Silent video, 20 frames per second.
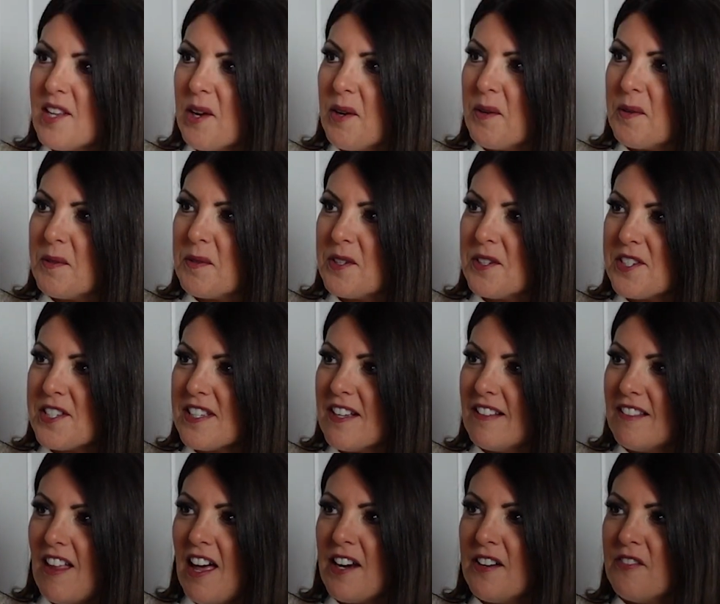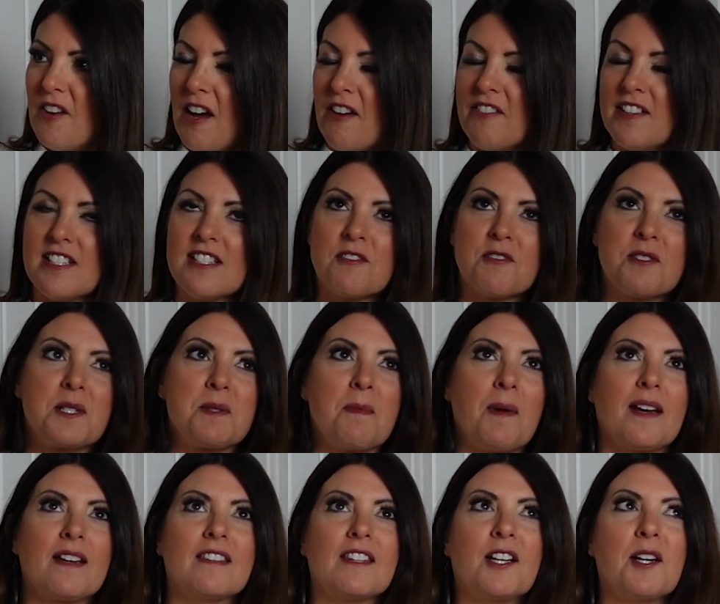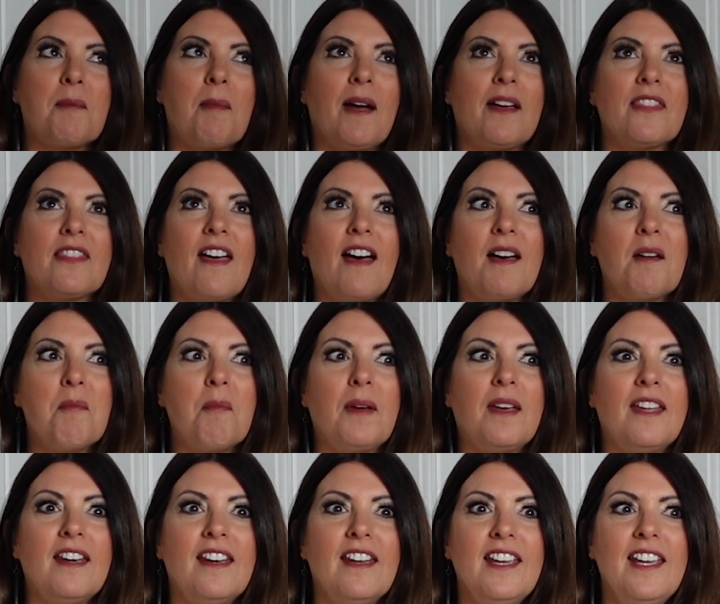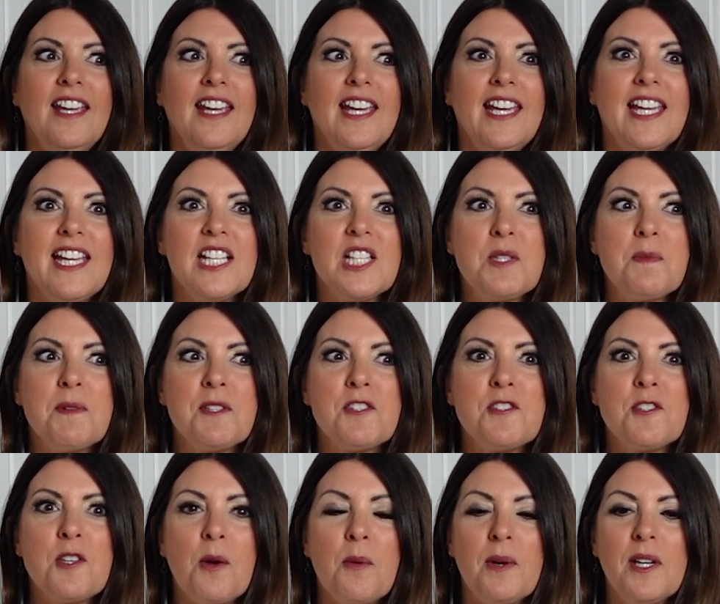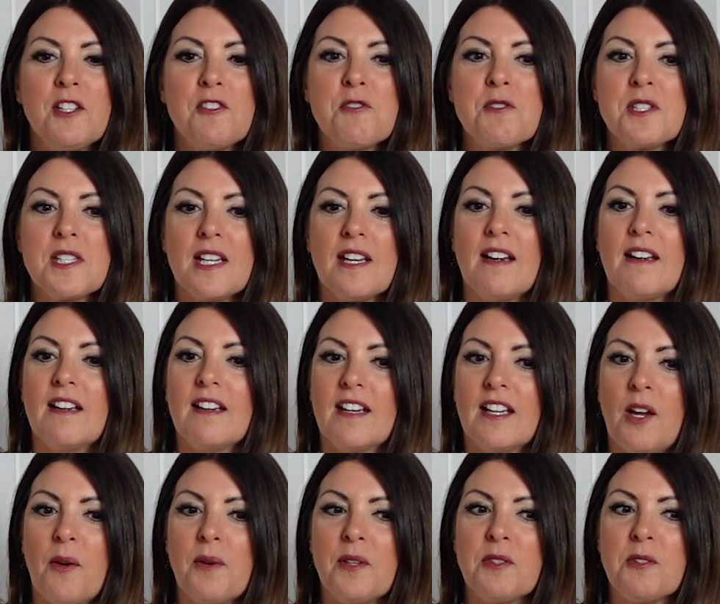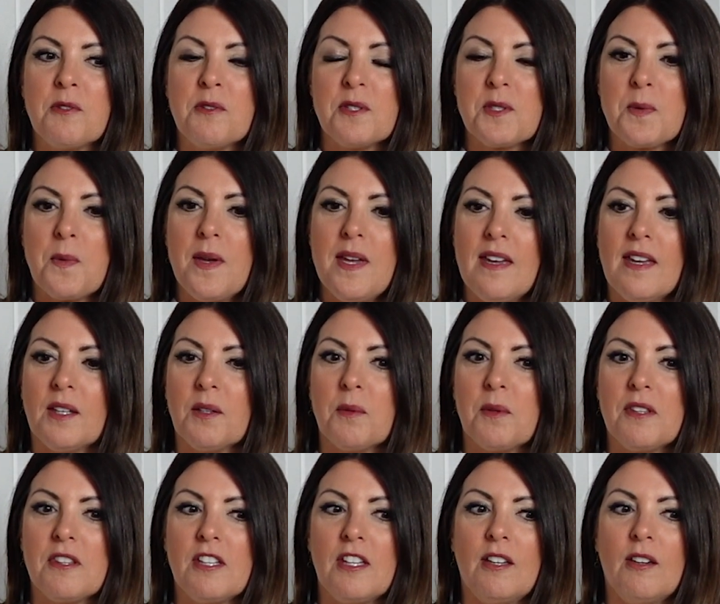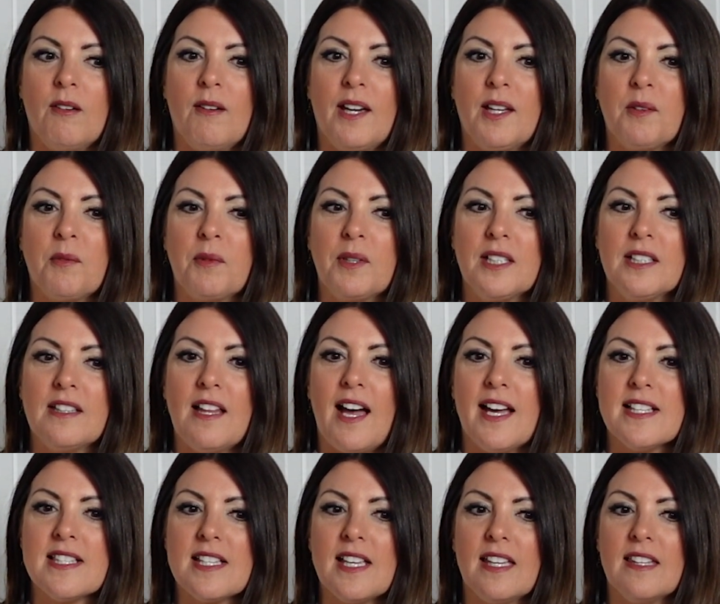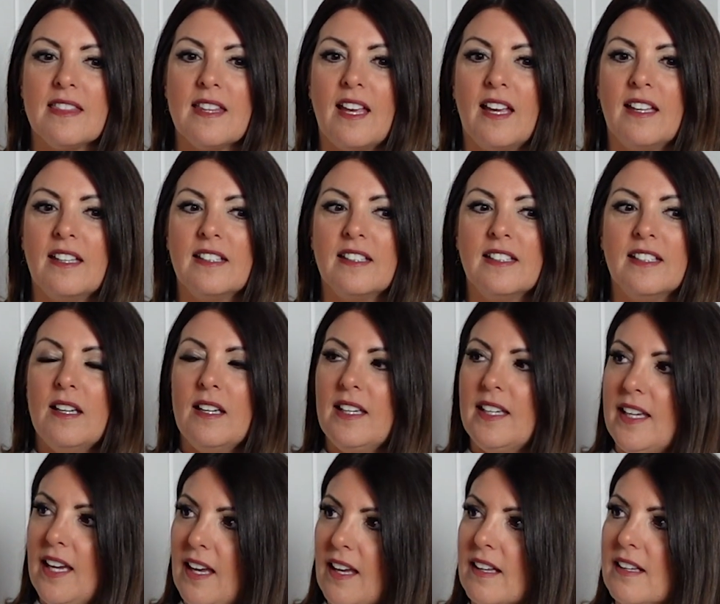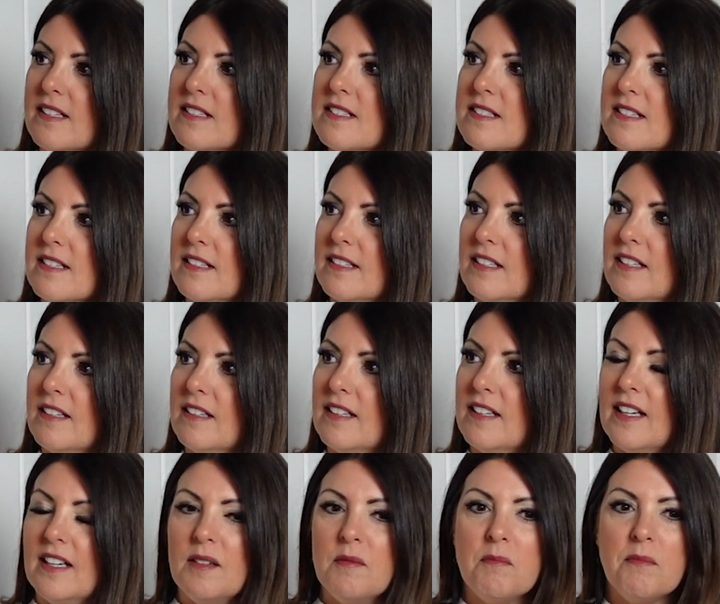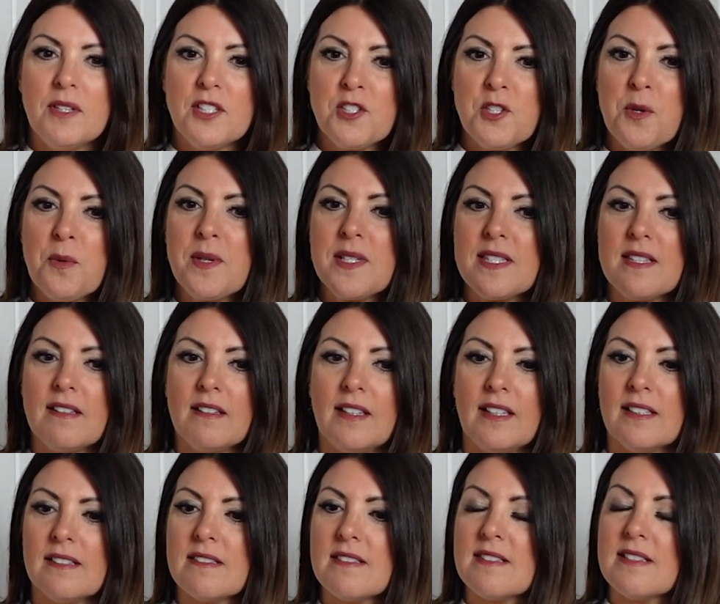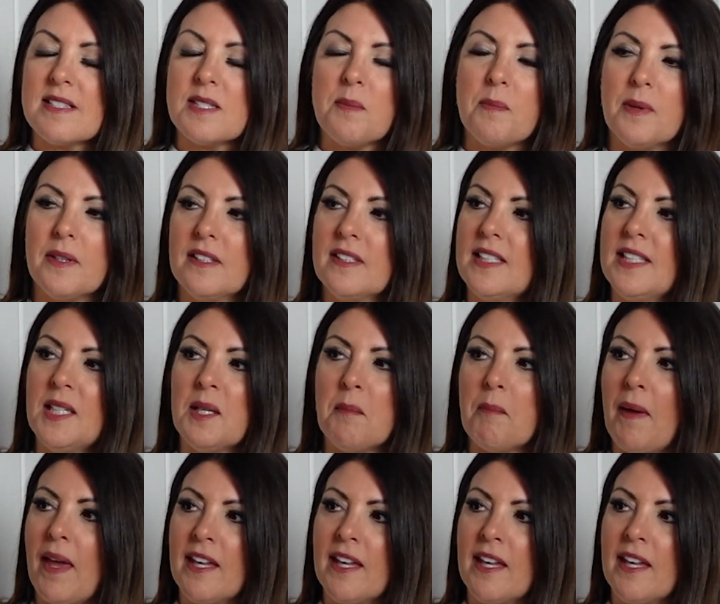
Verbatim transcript: so there's a lot of obvious respect there about that. But it's been so interesting going through this weekend with you and realizing that, yes, mental resilience, this ability to